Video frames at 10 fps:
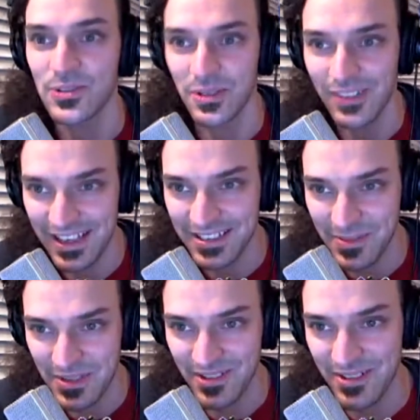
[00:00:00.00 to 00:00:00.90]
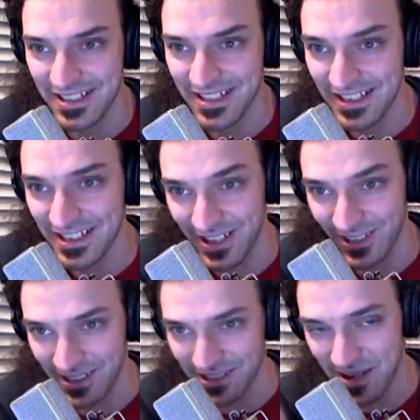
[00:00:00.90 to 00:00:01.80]
So mm. a lot of times there isn't
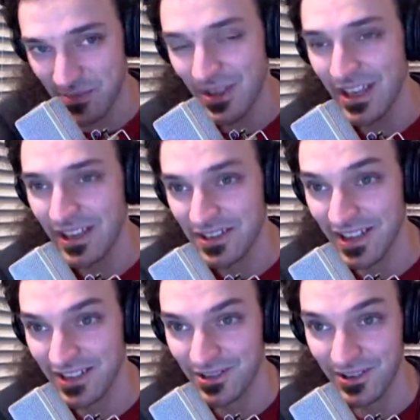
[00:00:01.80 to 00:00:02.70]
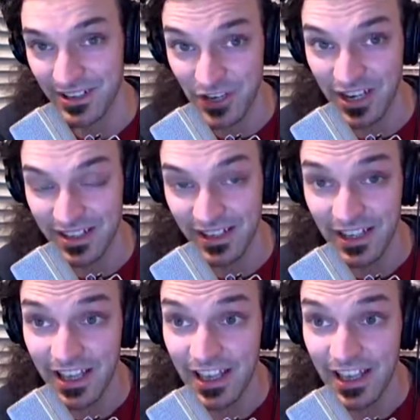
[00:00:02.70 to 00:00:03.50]
necessarily some sinister agenda.